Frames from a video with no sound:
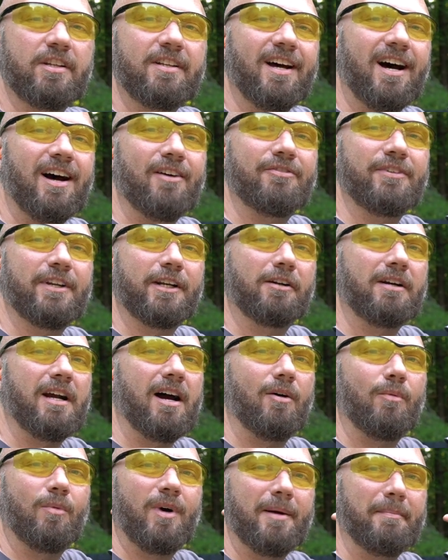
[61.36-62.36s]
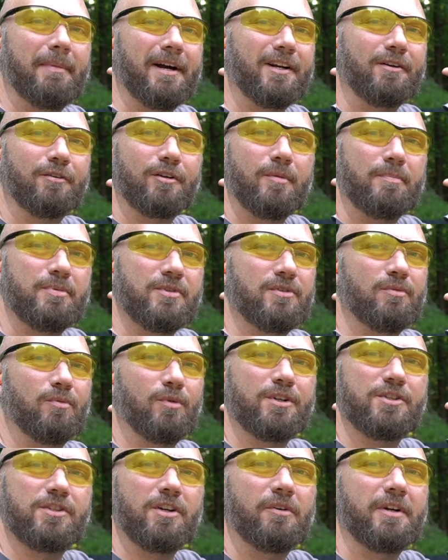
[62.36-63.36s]
could not figure out why my groups
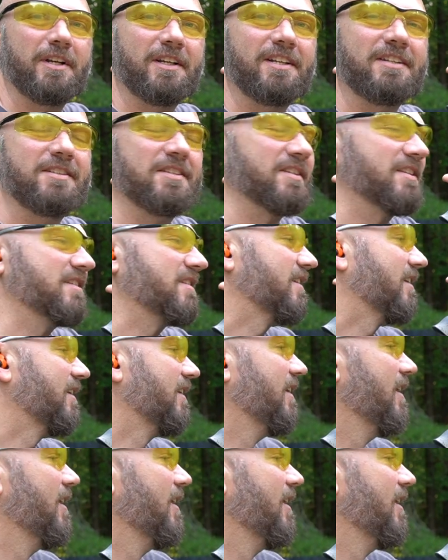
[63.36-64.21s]
were so inconsistent.